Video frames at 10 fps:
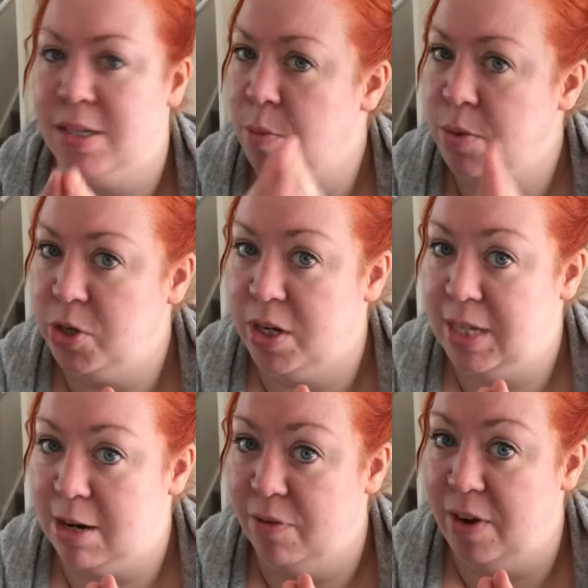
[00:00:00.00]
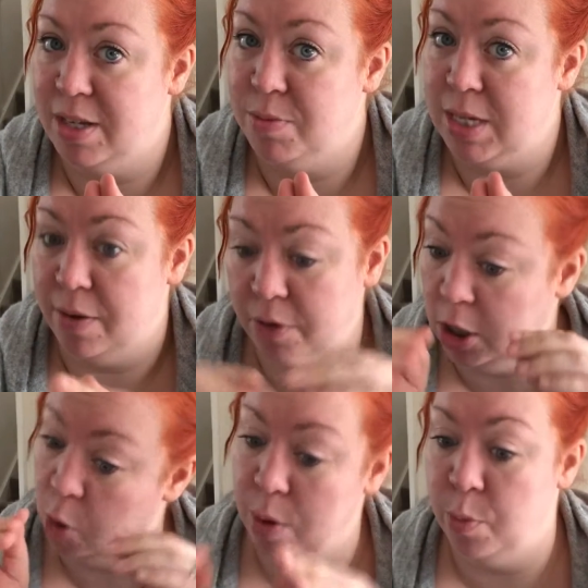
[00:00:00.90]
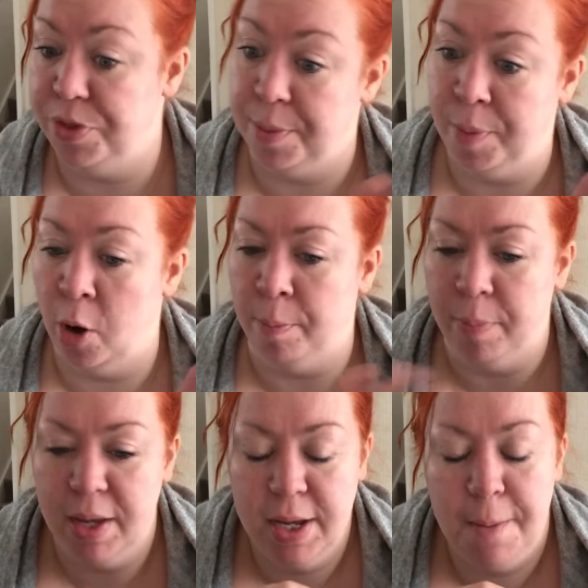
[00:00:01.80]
Someone's got to sacrifice himself and go in with the bomb.